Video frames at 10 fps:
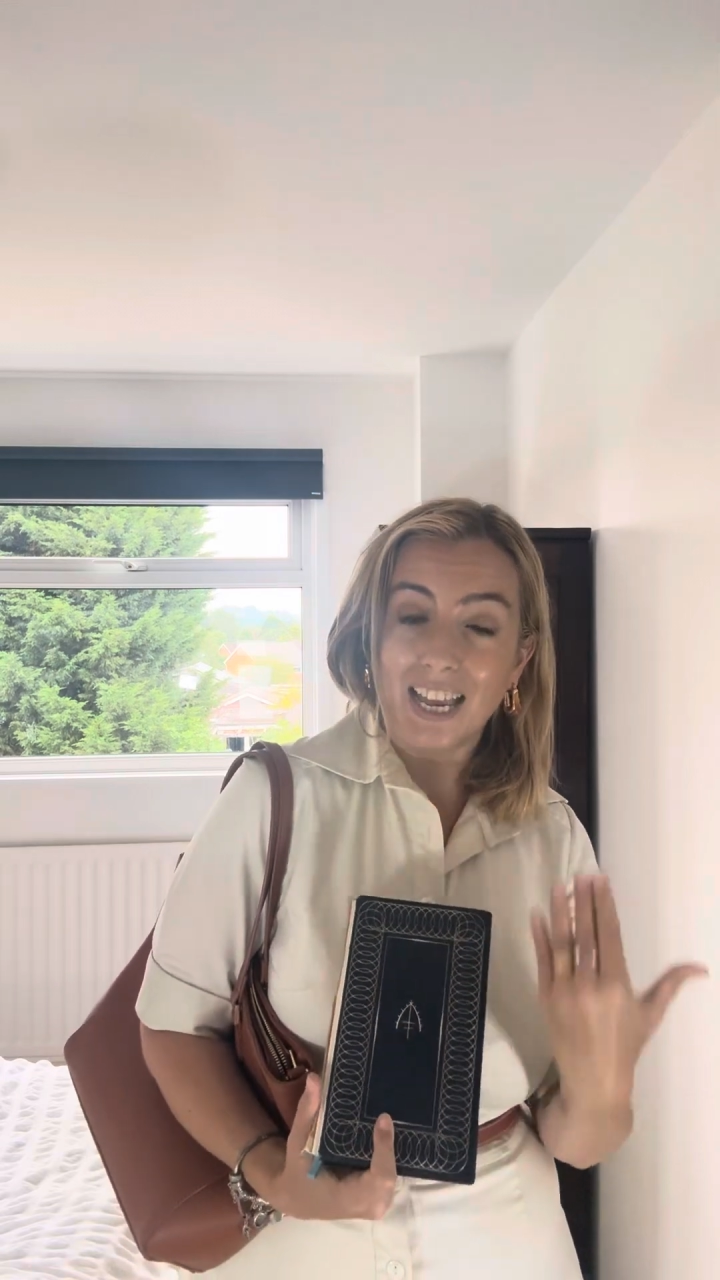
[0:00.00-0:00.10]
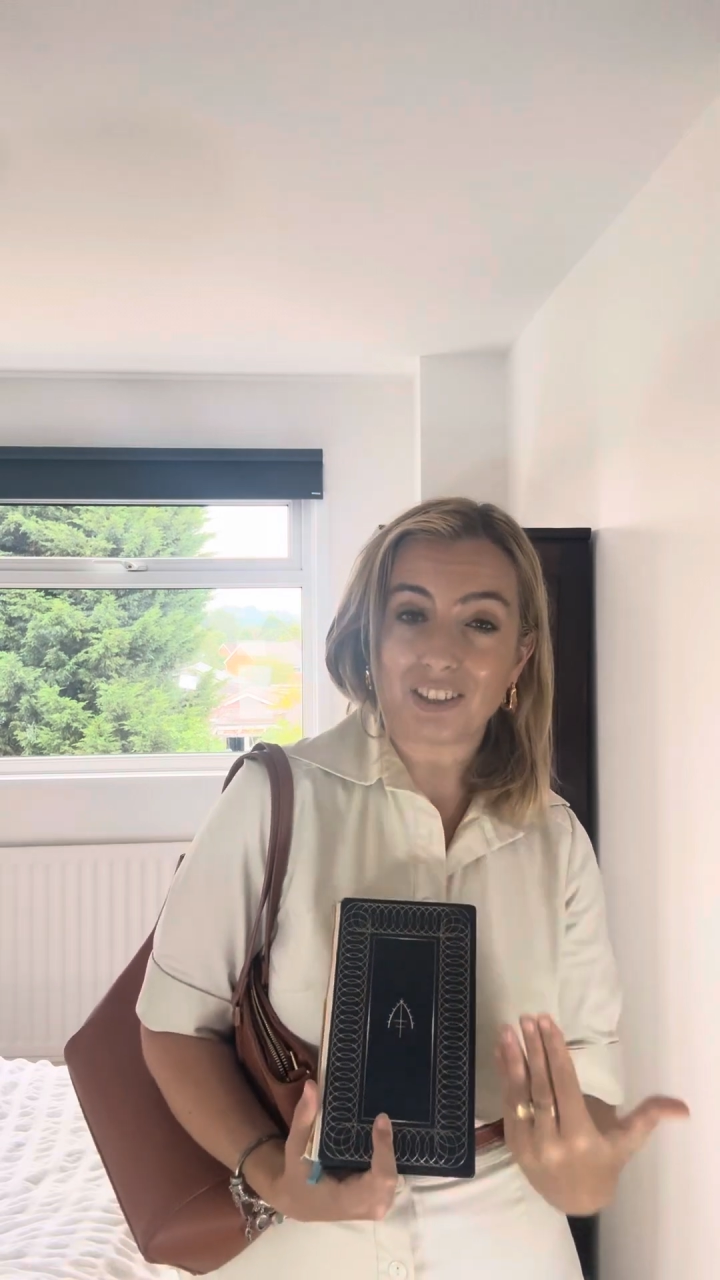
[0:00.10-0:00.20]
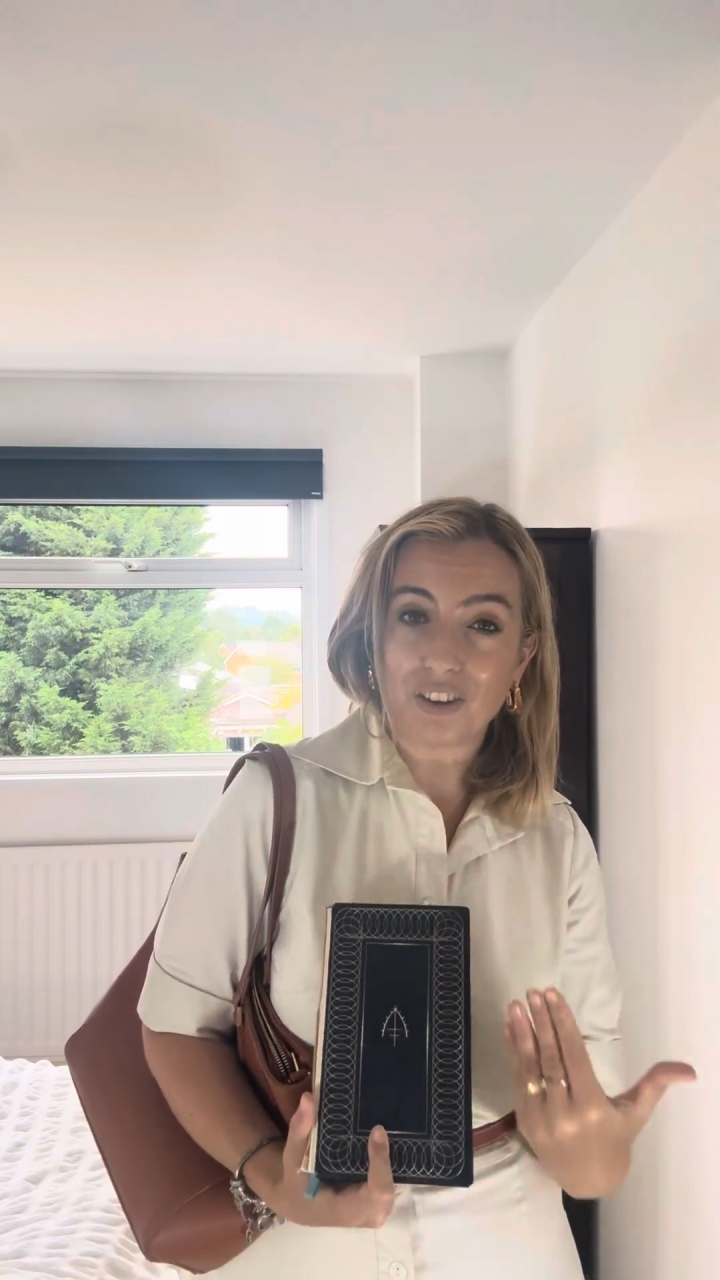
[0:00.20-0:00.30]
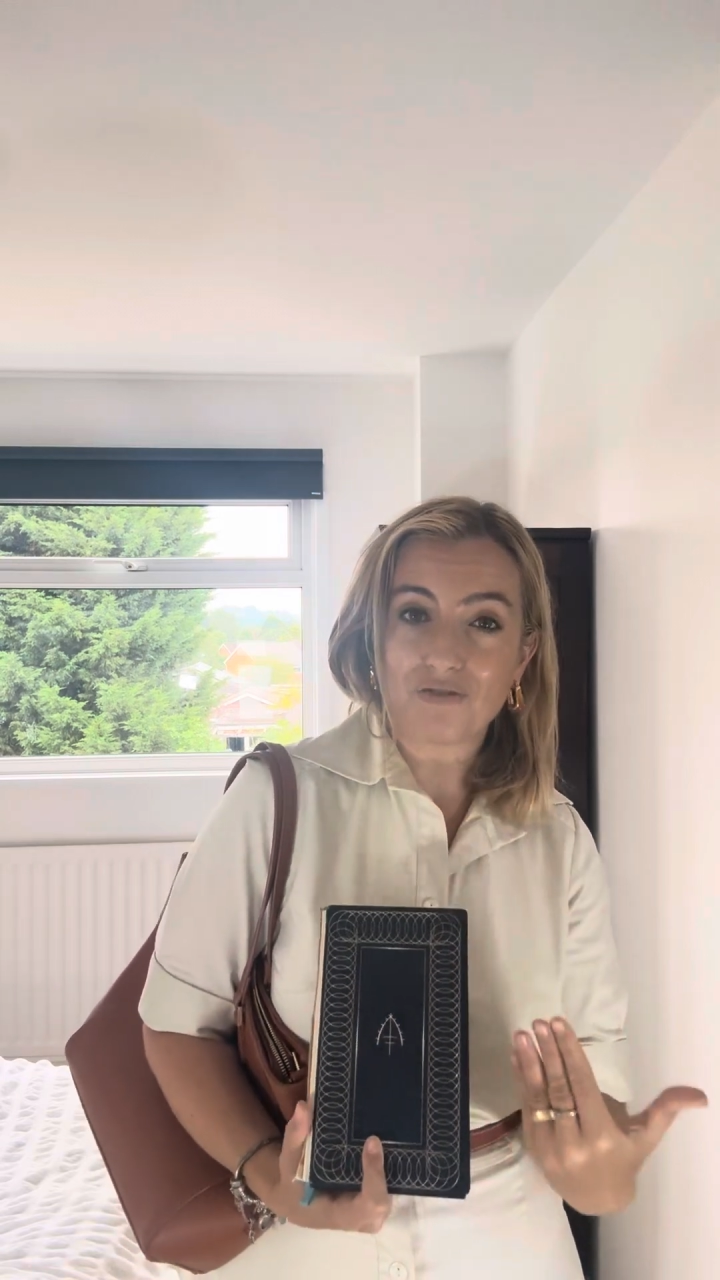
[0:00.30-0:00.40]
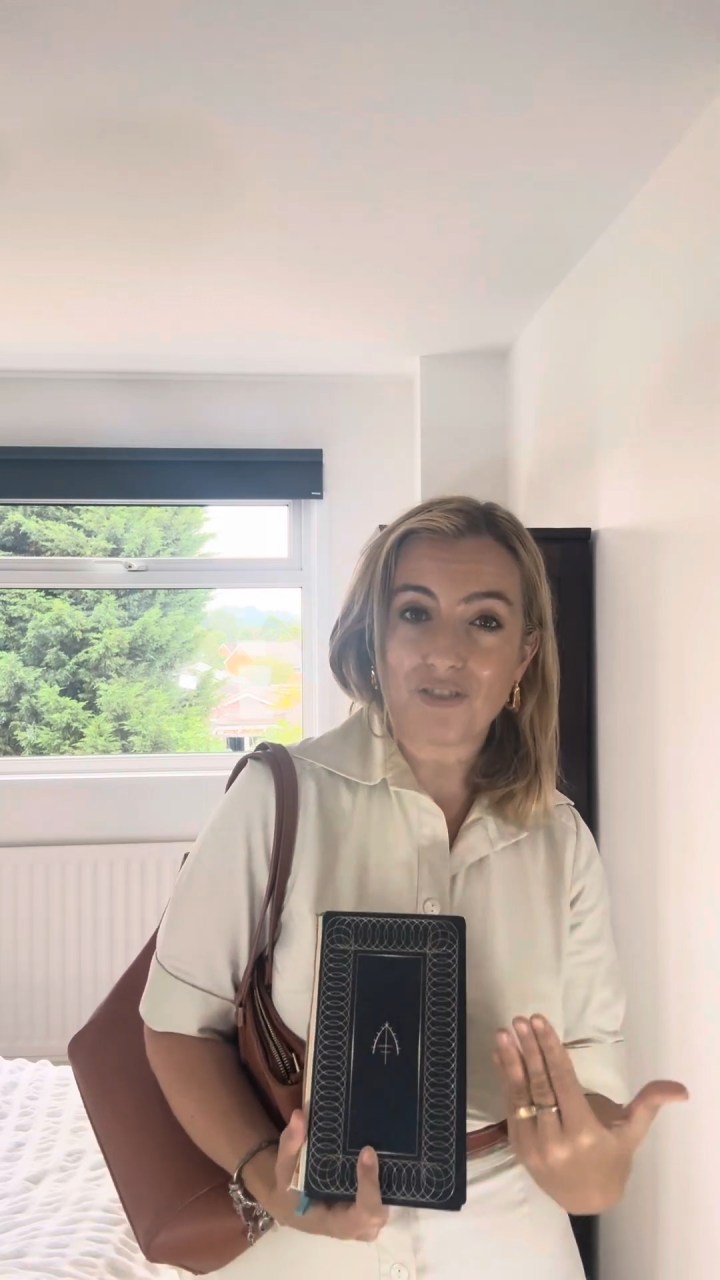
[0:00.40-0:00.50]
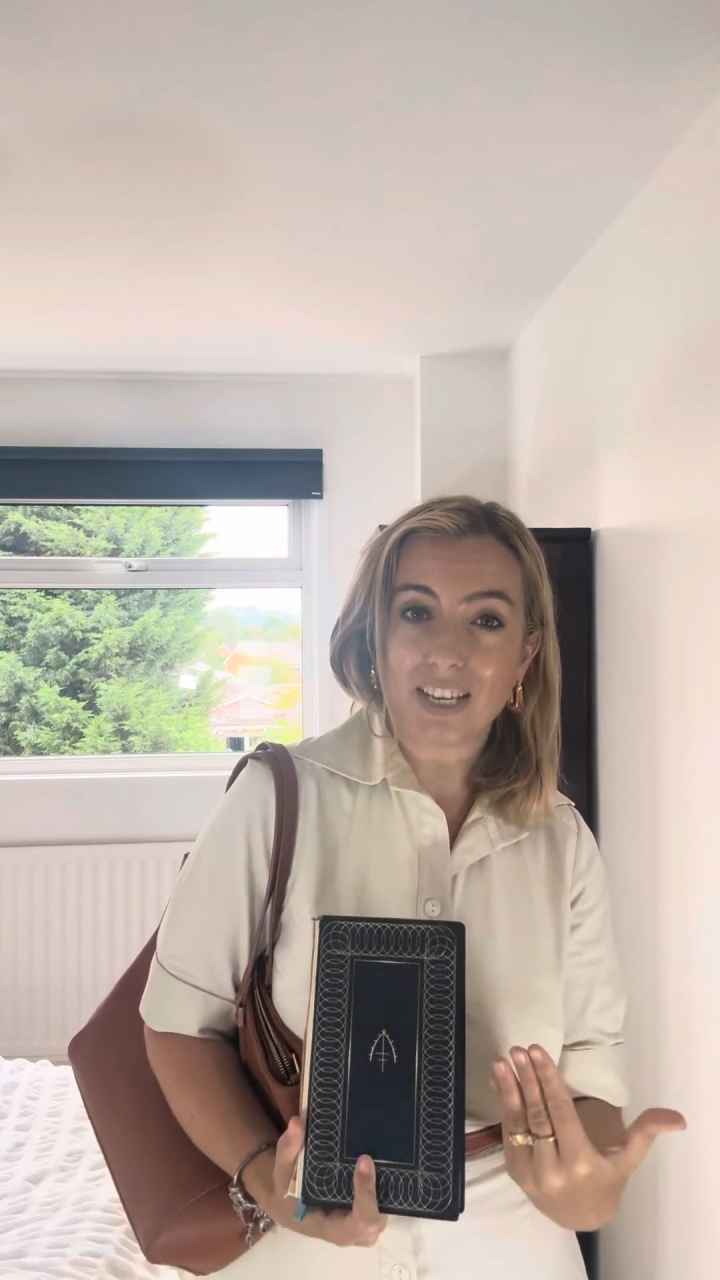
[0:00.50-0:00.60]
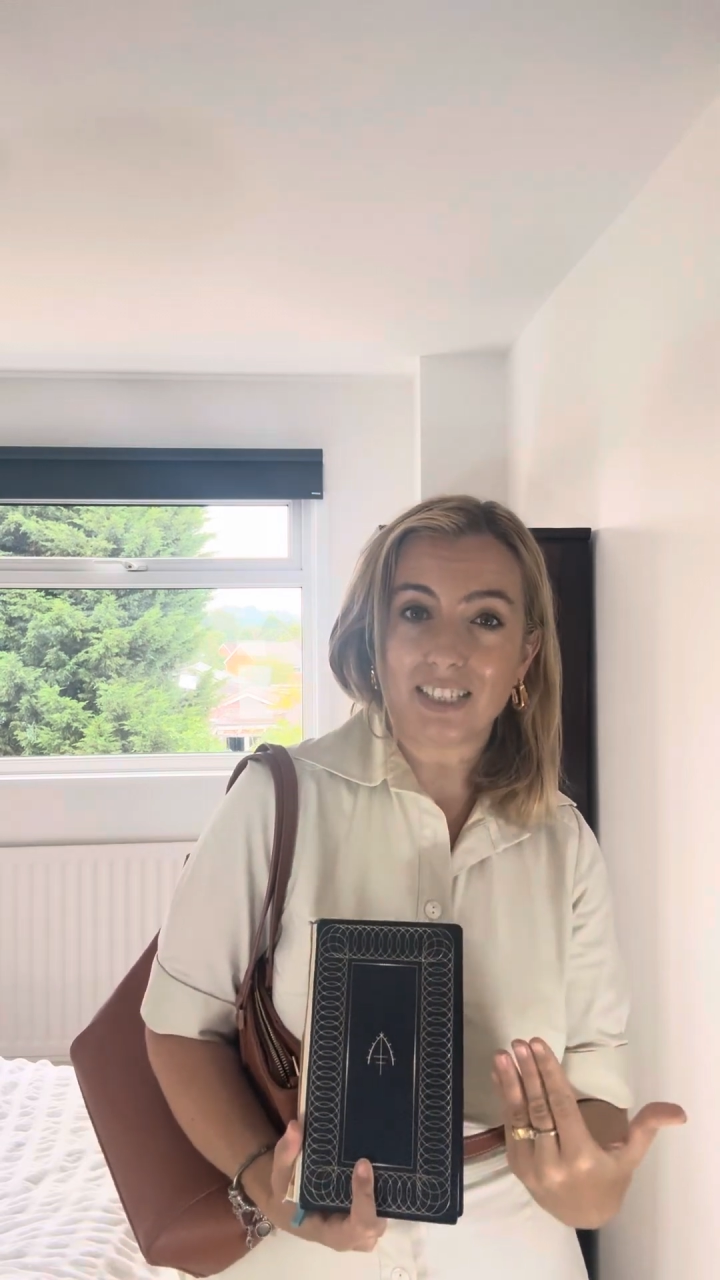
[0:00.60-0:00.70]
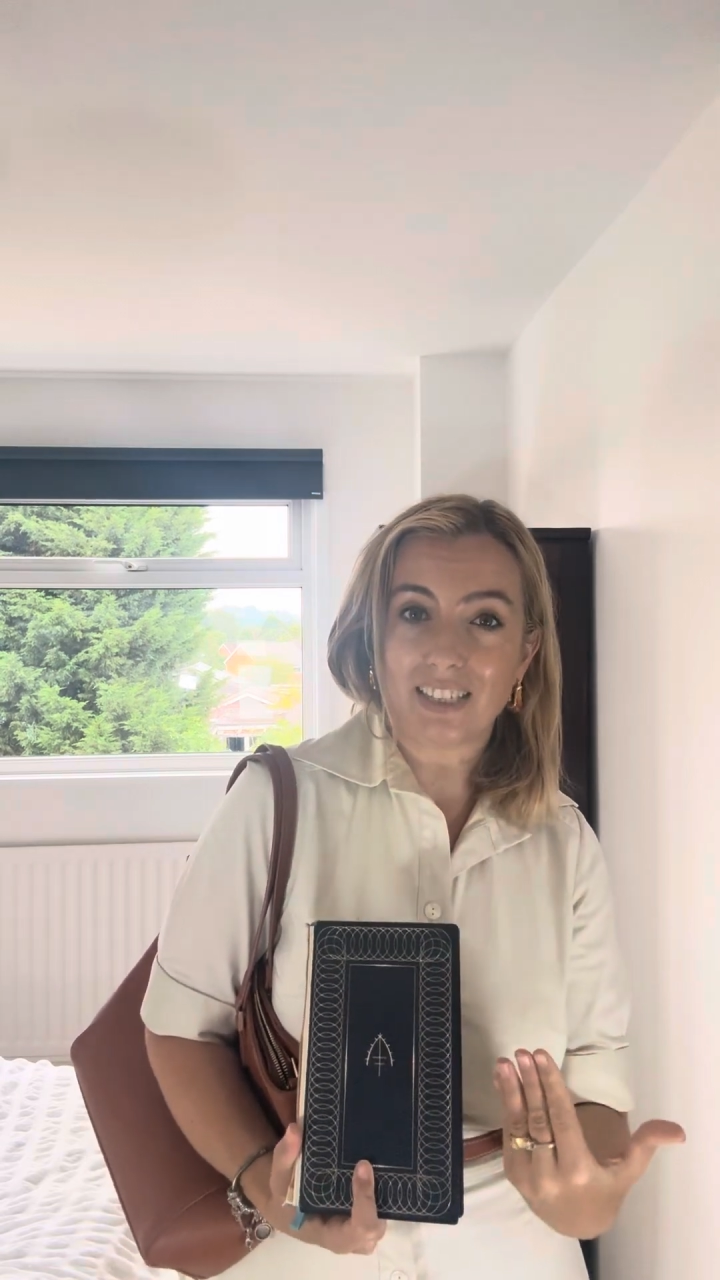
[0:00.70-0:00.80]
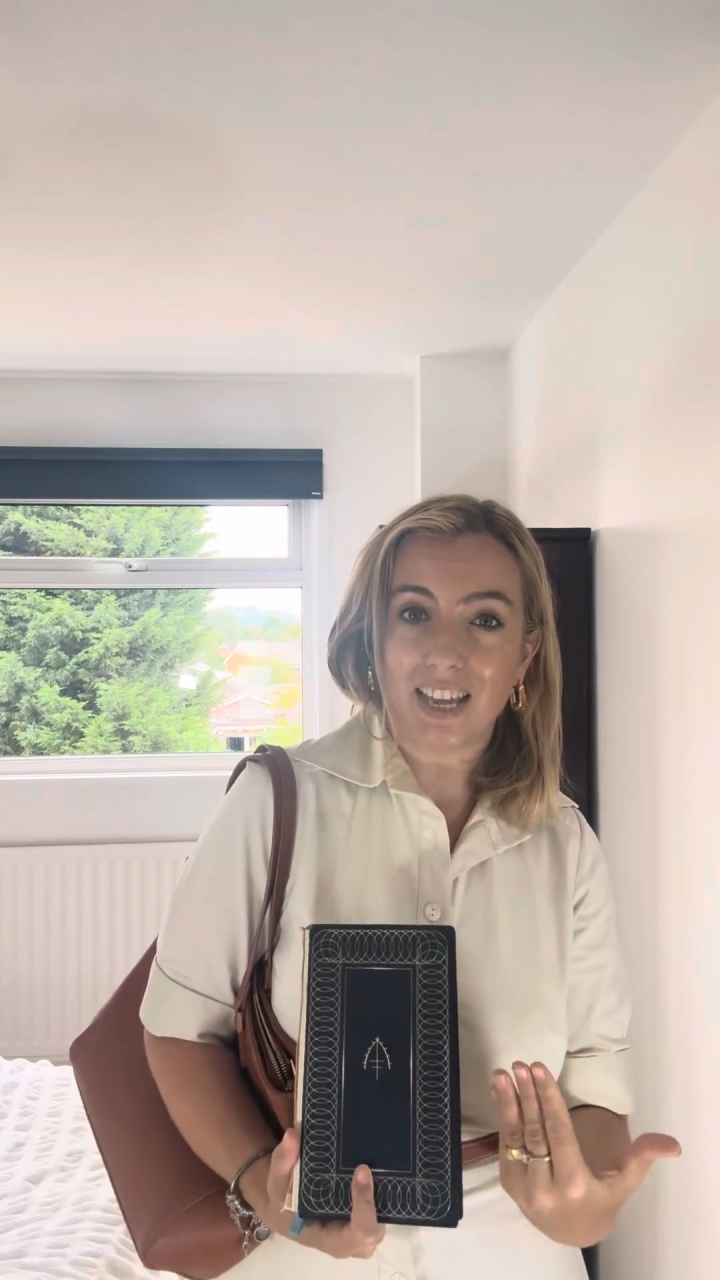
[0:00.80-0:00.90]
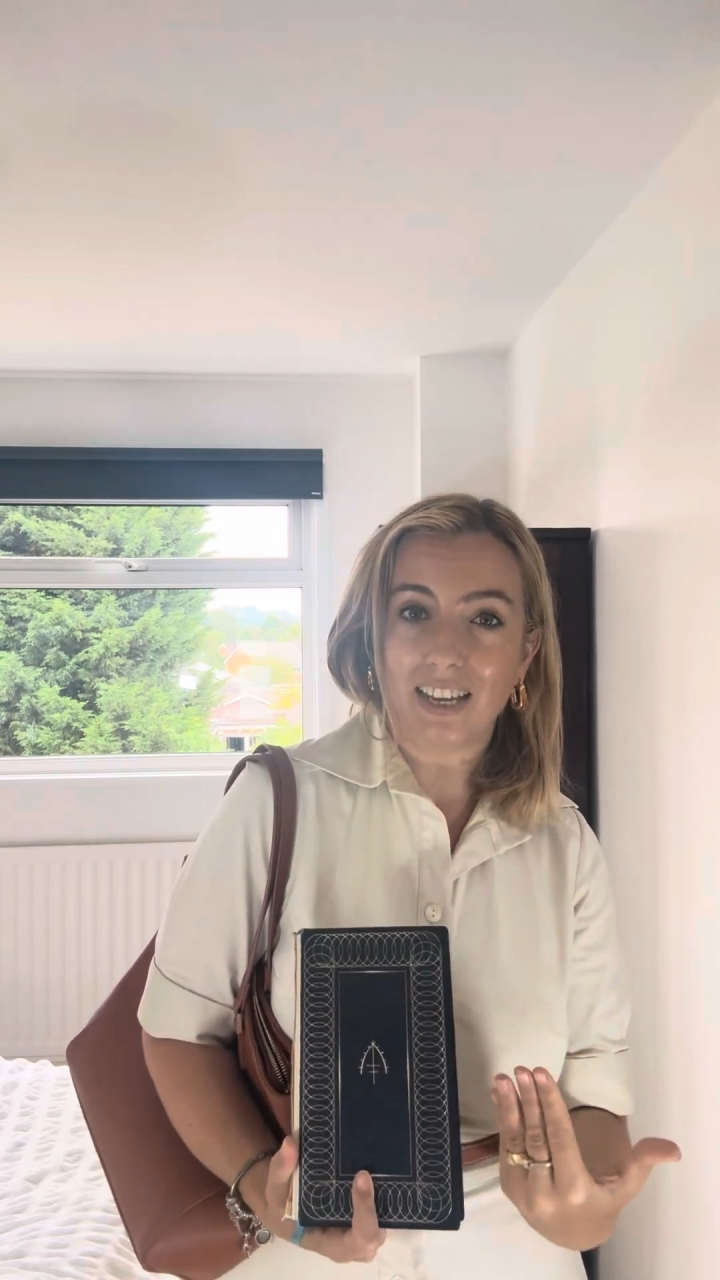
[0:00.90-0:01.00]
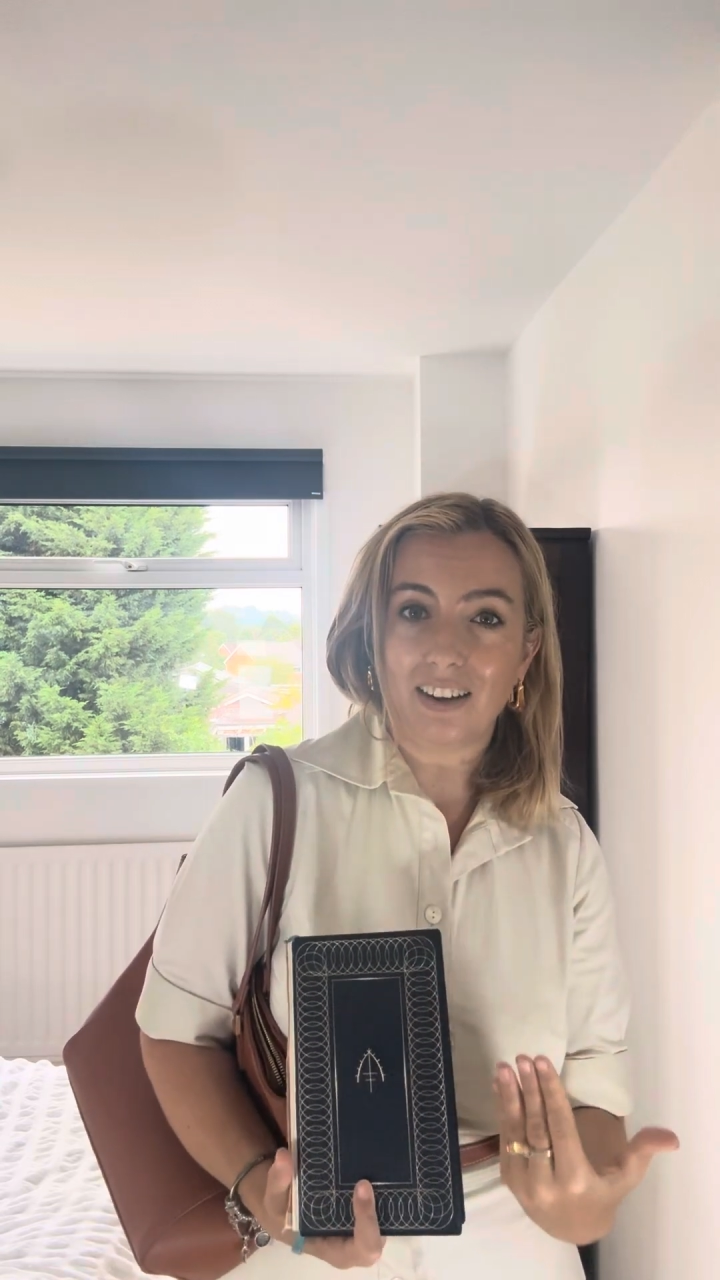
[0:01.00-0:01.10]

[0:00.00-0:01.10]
as I read that,